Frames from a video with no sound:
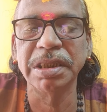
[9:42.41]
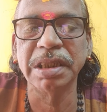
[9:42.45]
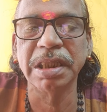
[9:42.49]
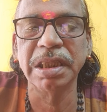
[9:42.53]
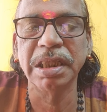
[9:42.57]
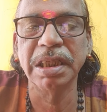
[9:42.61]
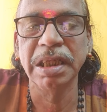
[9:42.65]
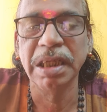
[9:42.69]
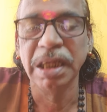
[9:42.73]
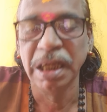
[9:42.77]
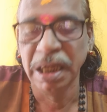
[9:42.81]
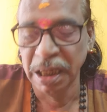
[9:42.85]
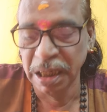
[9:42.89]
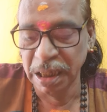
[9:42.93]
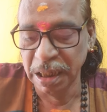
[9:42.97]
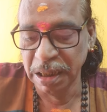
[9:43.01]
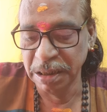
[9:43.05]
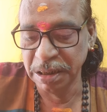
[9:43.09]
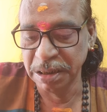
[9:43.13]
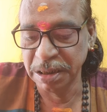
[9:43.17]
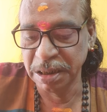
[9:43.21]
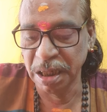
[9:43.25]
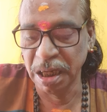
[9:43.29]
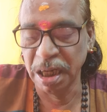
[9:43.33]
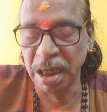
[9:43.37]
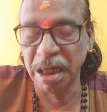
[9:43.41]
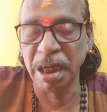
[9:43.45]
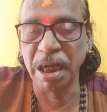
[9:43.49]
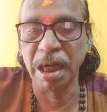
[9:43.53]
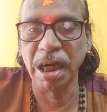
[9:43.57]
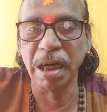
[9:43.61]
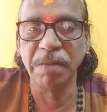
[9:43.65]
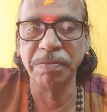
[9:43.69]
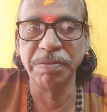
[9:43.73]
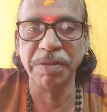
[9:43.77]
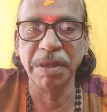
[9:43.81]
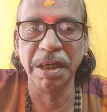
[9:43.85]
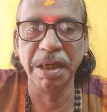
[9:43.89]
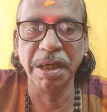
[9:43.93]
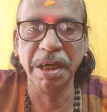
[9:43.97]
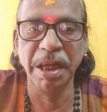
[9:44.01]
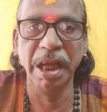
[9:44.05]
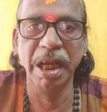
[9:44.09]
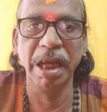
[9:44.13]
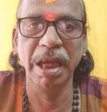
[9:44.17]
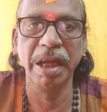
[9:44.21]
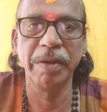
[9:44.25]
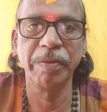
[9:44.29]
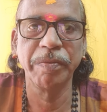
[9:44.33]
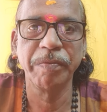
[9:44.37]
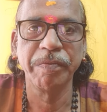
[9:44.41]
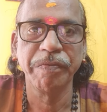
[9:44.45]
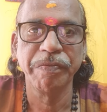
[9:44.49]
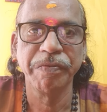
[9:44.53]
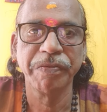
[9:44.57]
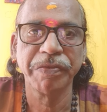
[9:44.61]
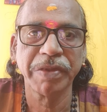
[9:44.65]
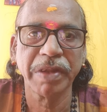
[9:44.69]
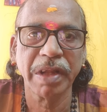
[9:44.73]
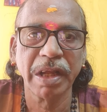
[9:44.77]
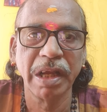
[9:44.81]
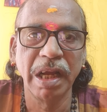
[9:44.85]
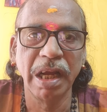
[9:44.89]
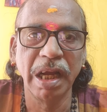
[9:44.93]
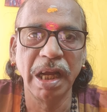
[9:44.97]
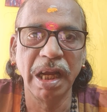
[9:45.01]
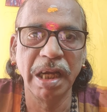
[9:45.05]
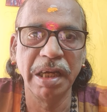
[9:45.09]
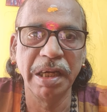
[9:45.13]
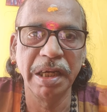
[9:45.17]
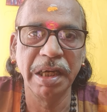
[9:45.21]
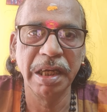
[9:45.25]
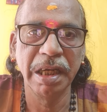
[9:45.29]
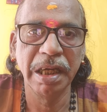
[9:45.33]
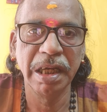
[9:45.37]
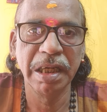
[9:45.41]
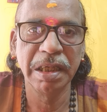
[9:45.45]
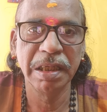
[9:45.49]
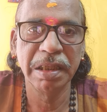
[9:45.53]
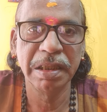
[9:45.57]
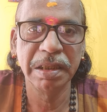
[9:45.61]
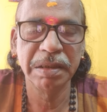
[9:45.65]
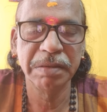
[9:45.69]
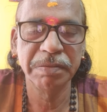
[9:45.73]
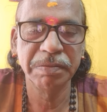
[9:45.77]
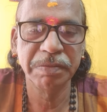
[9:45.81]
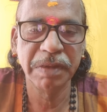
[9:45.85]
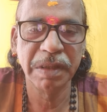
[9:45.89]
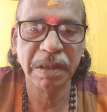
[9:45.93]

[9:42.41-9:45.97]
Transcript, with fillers: Uh, it's order of the day, and uh,